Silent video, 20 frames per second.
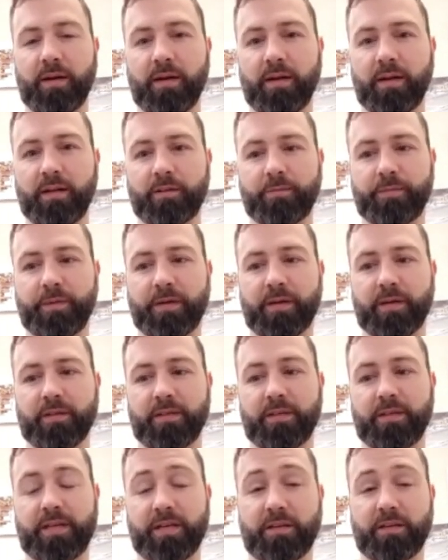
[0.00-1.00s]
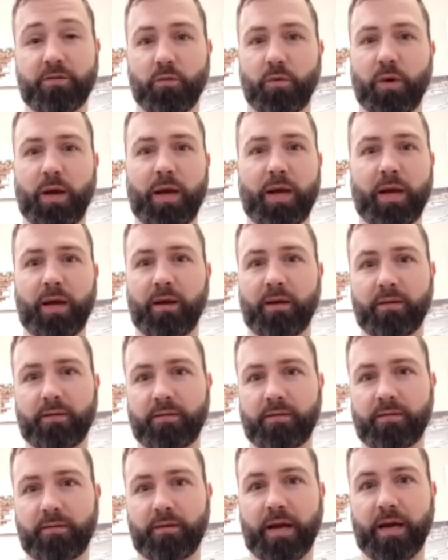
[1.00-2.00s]
is because it takes away
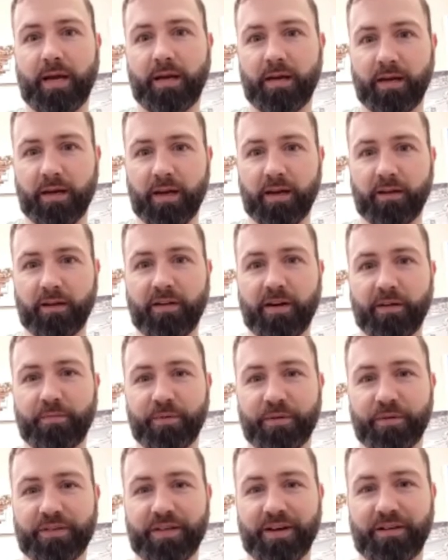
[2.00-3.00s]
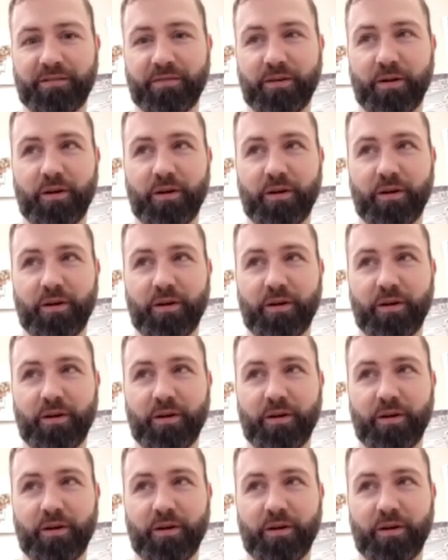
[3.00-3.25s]
90 95% of